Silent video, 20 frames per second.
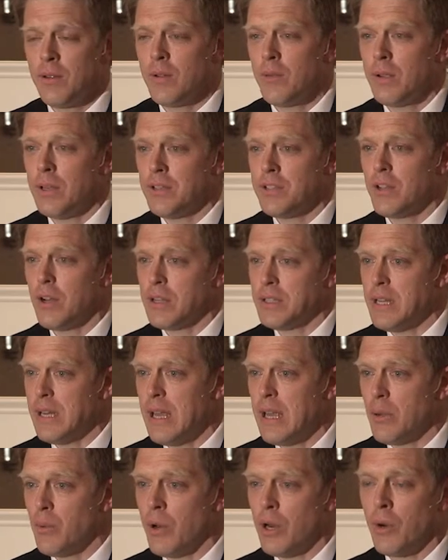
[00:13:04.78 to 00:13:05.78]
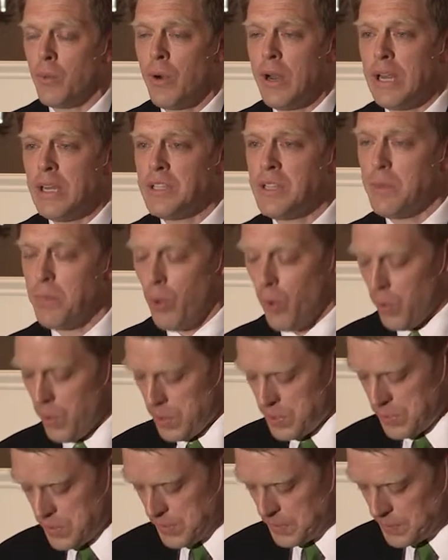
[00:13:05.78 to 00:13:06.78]
we saw today, when it rains, it
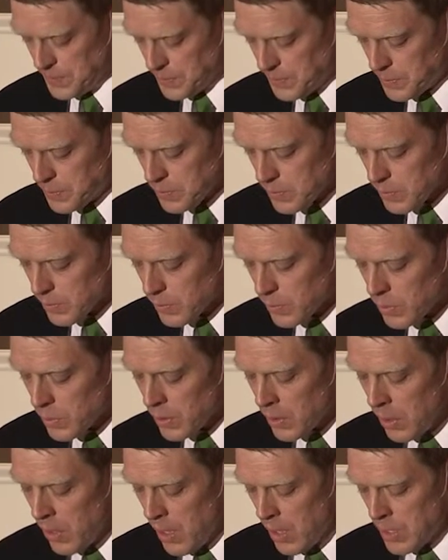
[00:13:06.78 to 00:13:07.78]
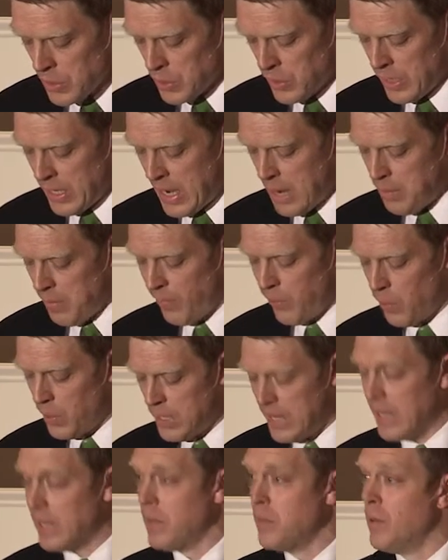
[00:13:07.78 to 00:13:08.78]
pours. So the night before
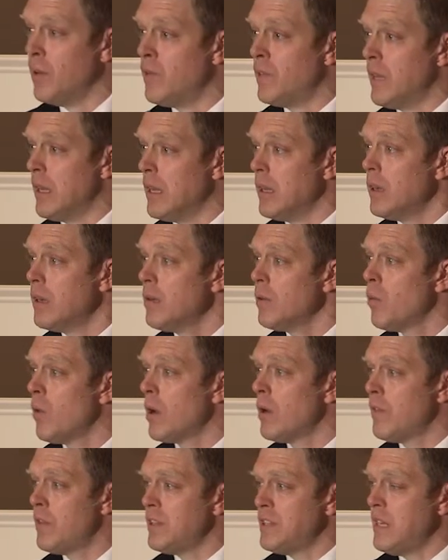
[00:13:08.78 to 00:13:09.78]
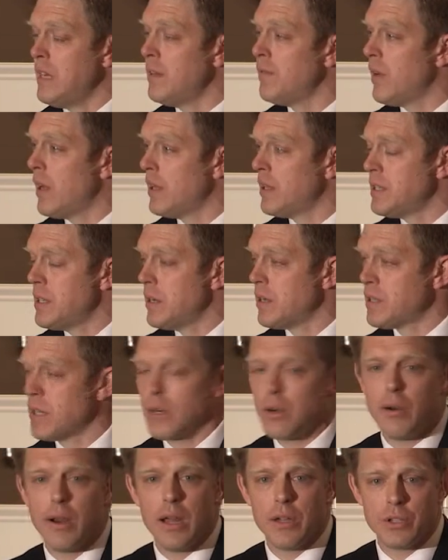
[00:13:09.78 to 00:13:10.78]
Danley moved in, one of the teen volunteers
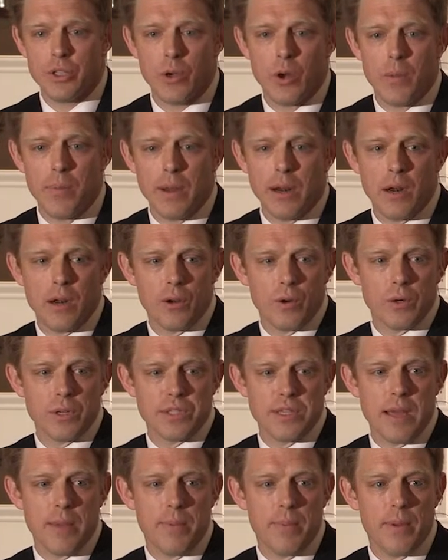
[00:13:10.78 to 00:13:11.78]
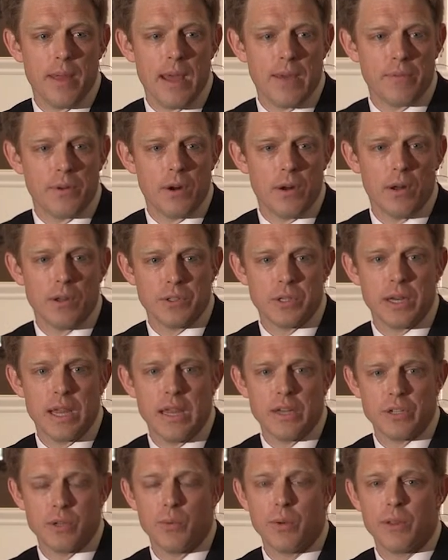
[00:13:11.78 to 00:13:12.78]
at Corral showed up on our doorstep after an
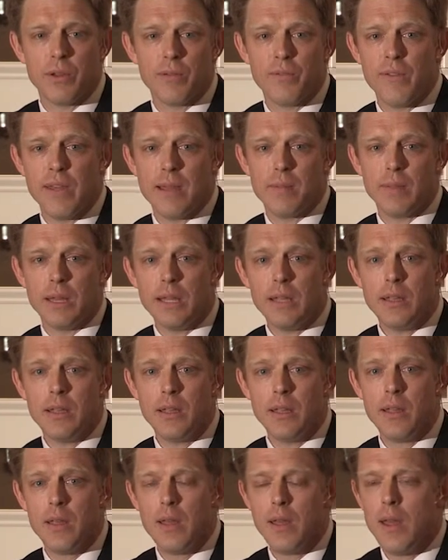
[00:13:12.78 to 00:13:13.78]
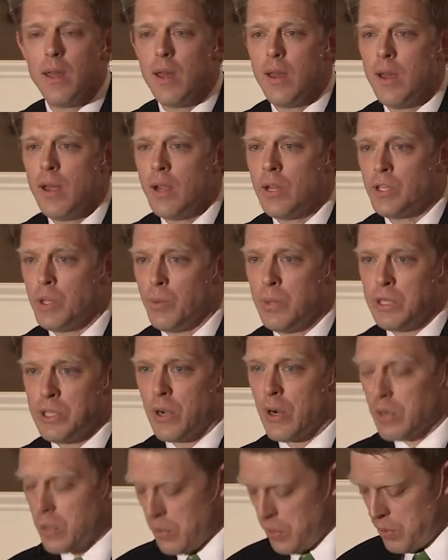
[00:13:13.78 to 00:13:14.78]
altercation with her family. So we
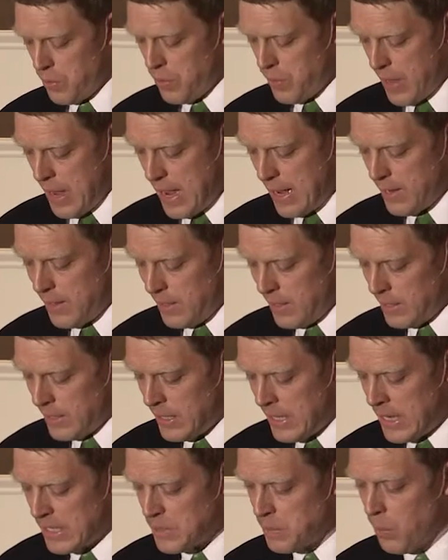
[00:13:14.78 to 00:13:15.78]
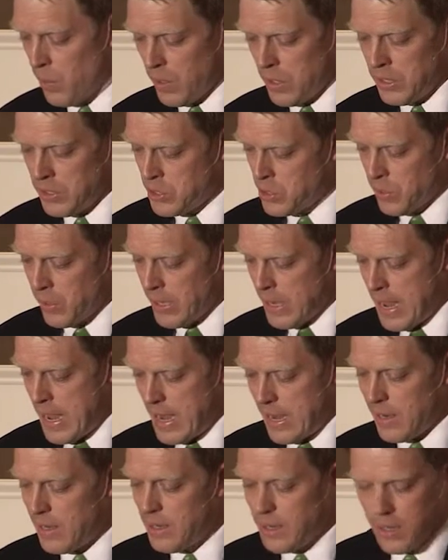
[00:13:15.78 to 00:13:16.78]
talked her through that. And the next morning, Joy
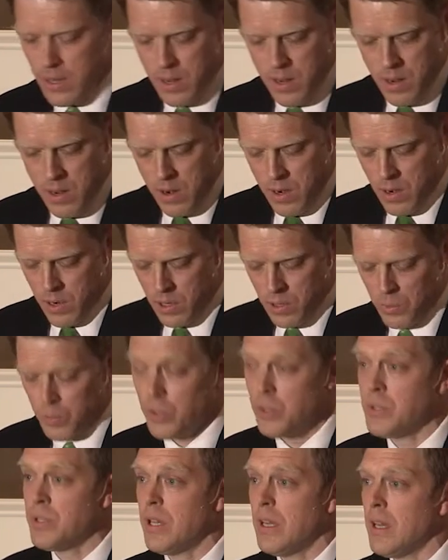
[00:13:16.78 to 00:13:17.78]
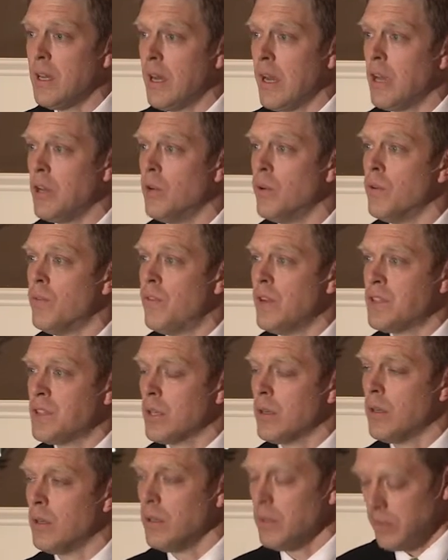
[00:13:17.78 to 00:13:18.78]
had her routine annual
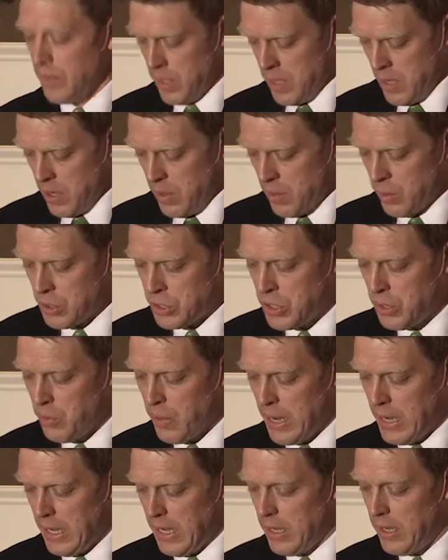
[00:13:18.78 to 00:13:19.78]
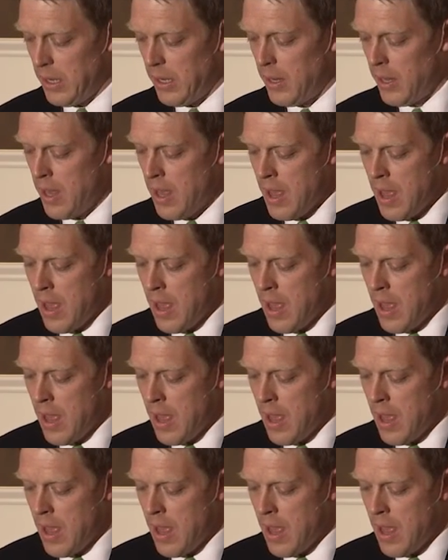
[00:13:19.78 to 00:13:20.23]
physical where she went in